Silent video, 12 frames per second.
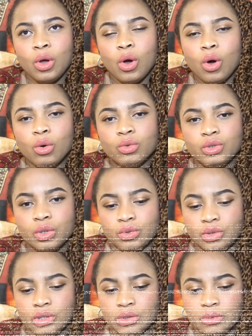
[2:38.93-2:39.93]
hold on
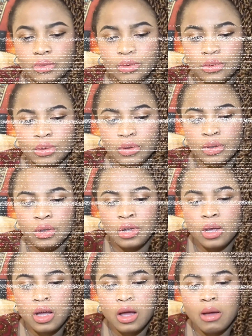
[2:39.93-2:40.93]
to.
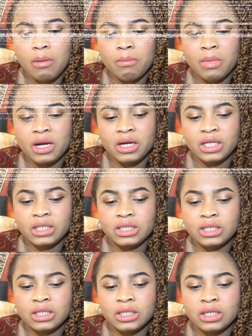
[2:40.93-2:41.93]
Marriage